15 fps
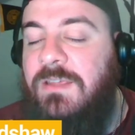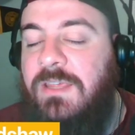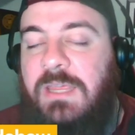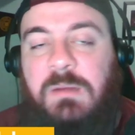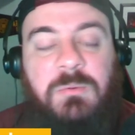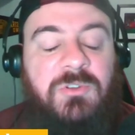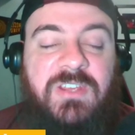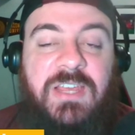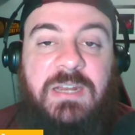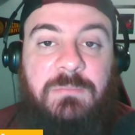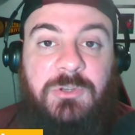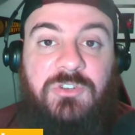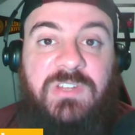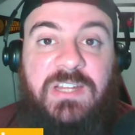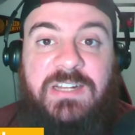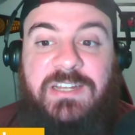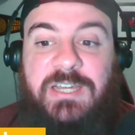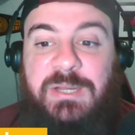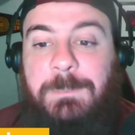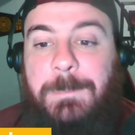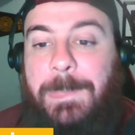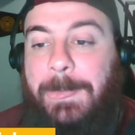Cameron Skattebo is that
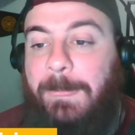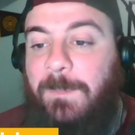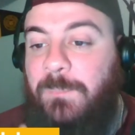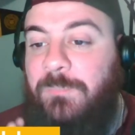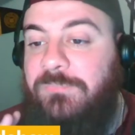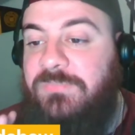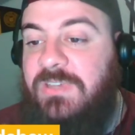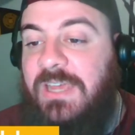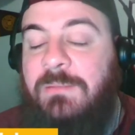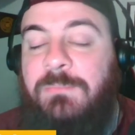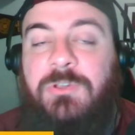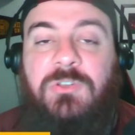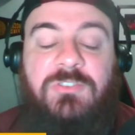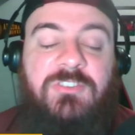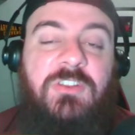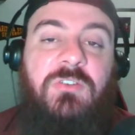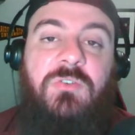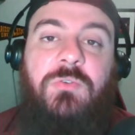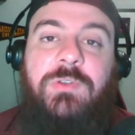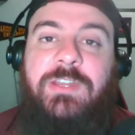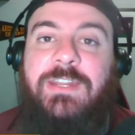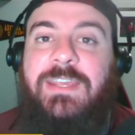guy. Skattebo is still
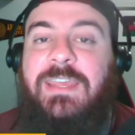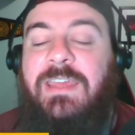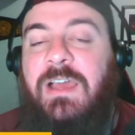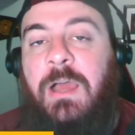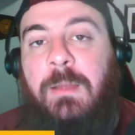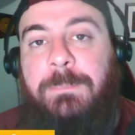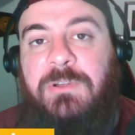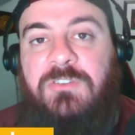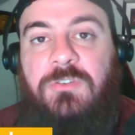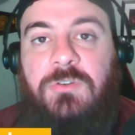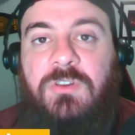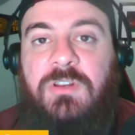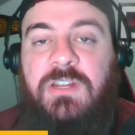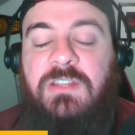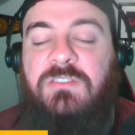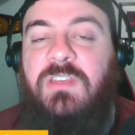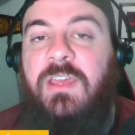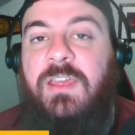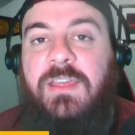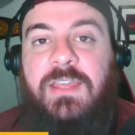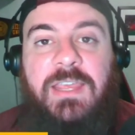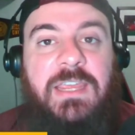going to get opportunities
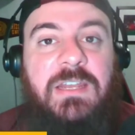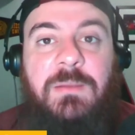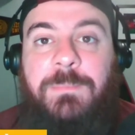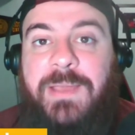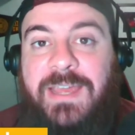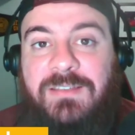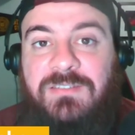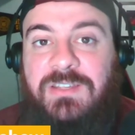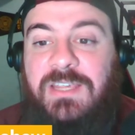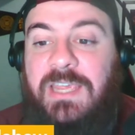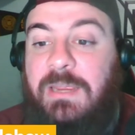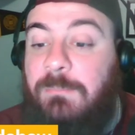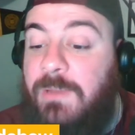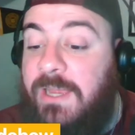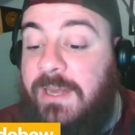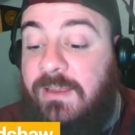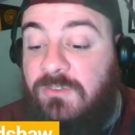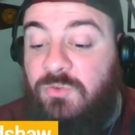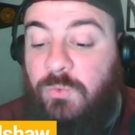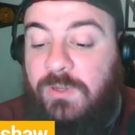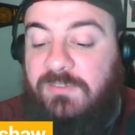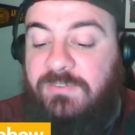in the passing game. I got
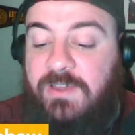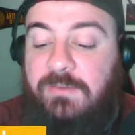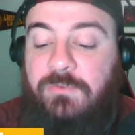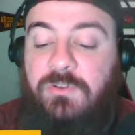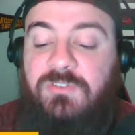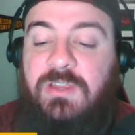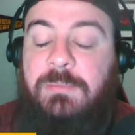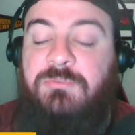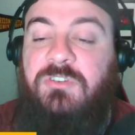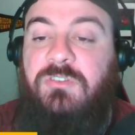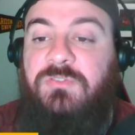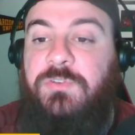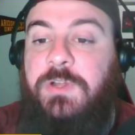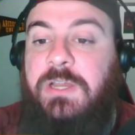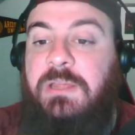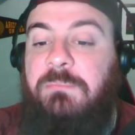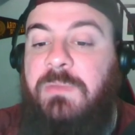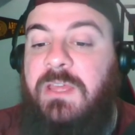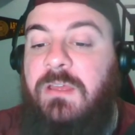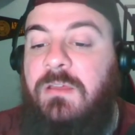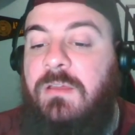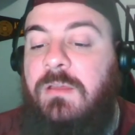25 receptions for him.
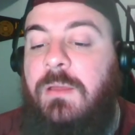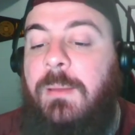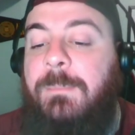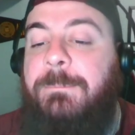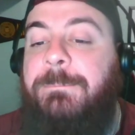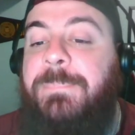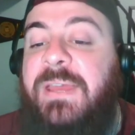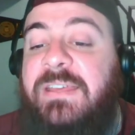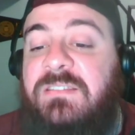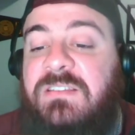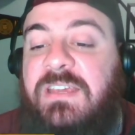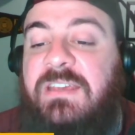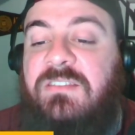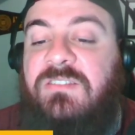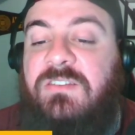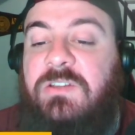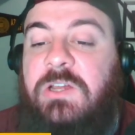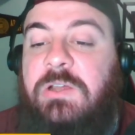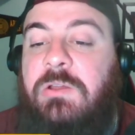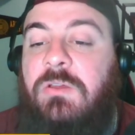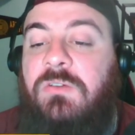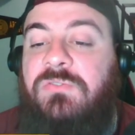Best case
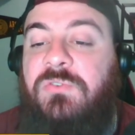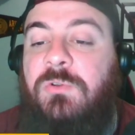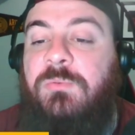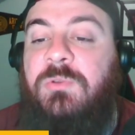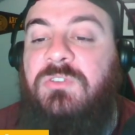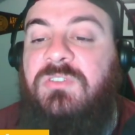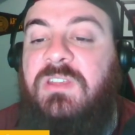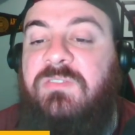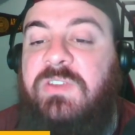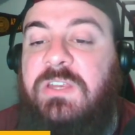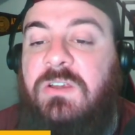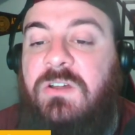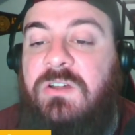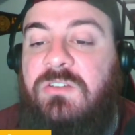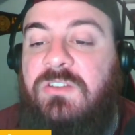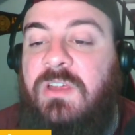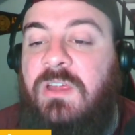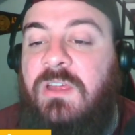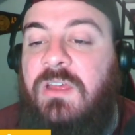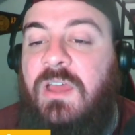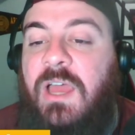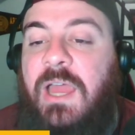scenario for receiving yards,
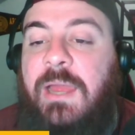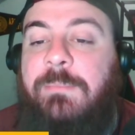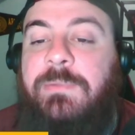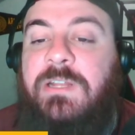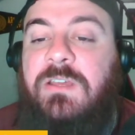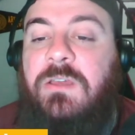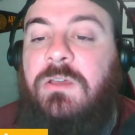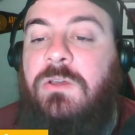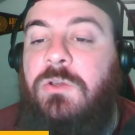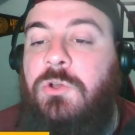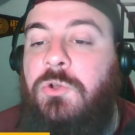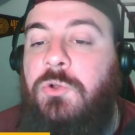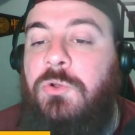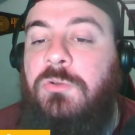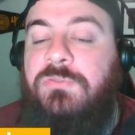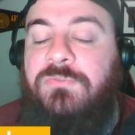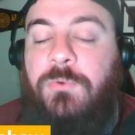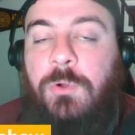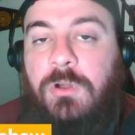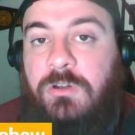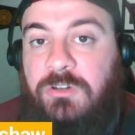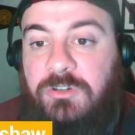I'm going to go
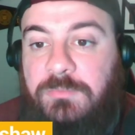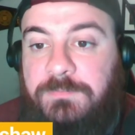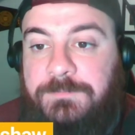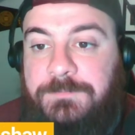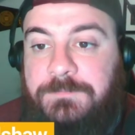400.